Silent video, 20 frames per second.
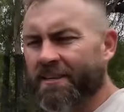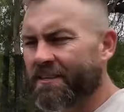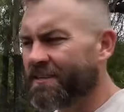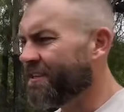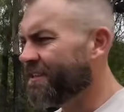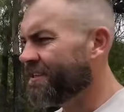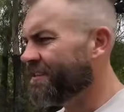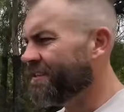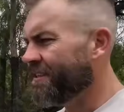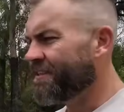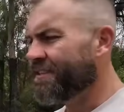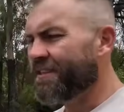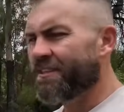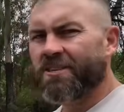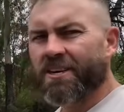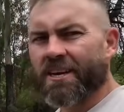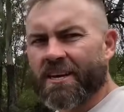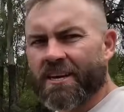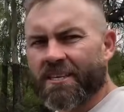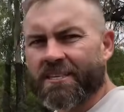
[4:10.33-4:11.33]
it's the
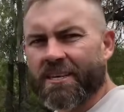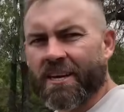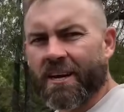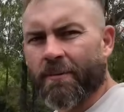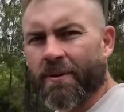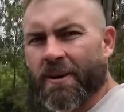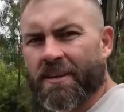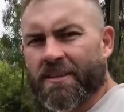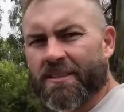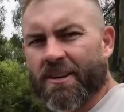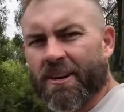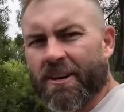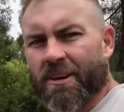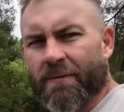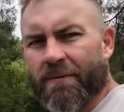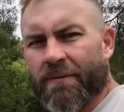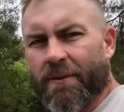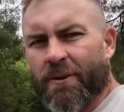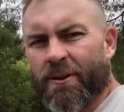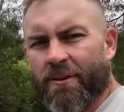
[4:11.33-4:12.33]
GXL, but it's got
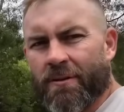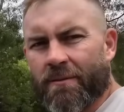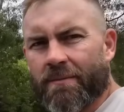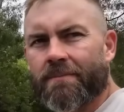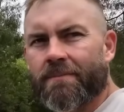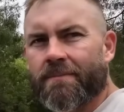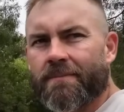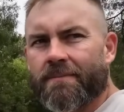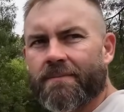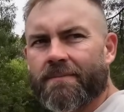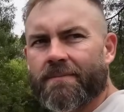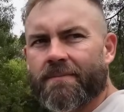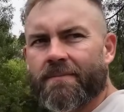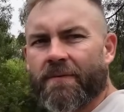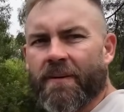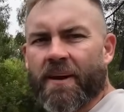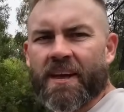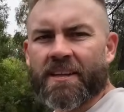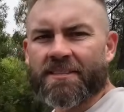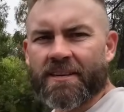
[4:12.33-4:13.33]
a few
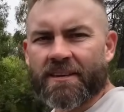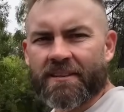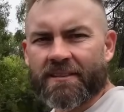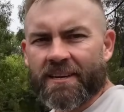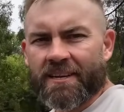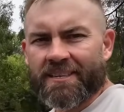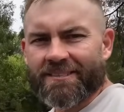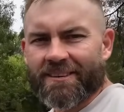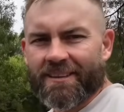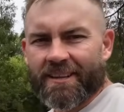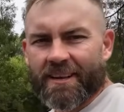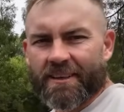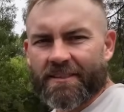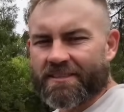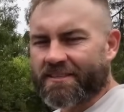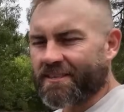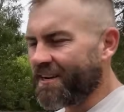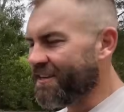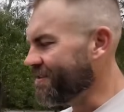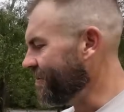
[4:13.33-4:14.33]
fancier things like leather
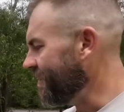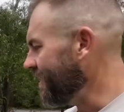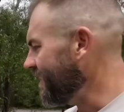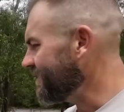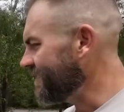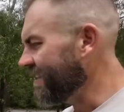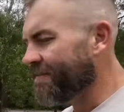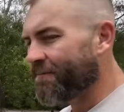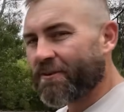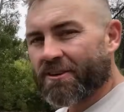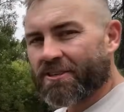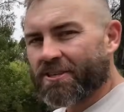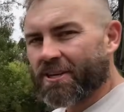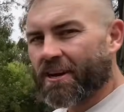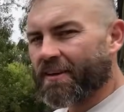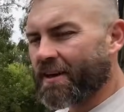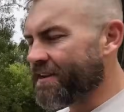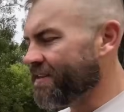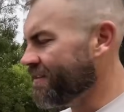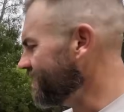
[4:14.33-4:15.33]
seats, all that stuff, but I'll show
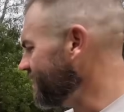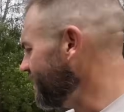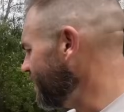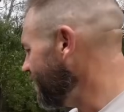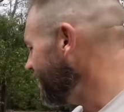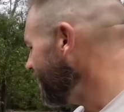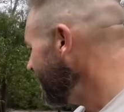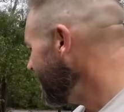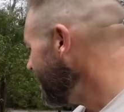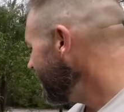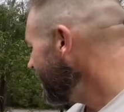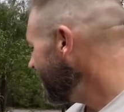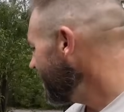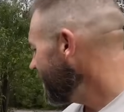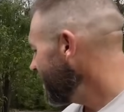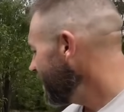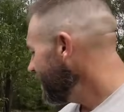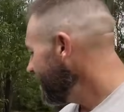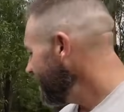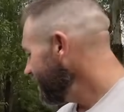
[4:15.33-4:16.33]
you that inside.
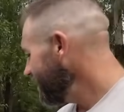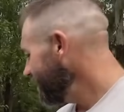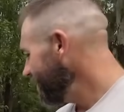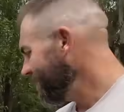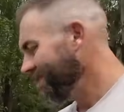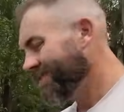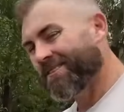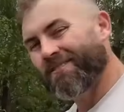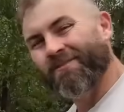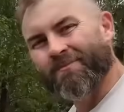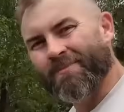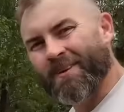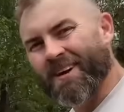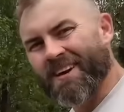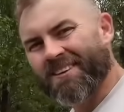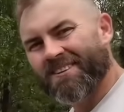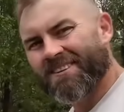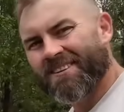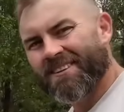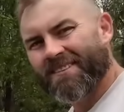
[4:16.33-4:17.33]
This is the good
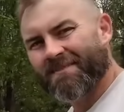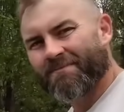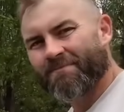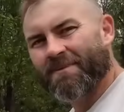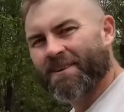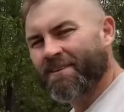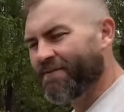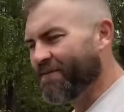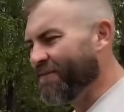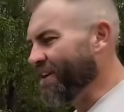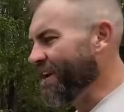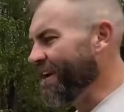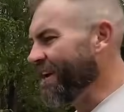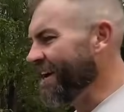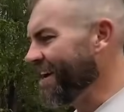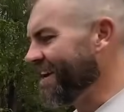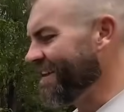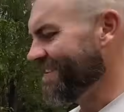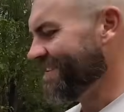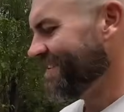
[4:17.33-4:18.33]
badge. This is
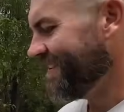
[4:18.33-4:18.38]
V8.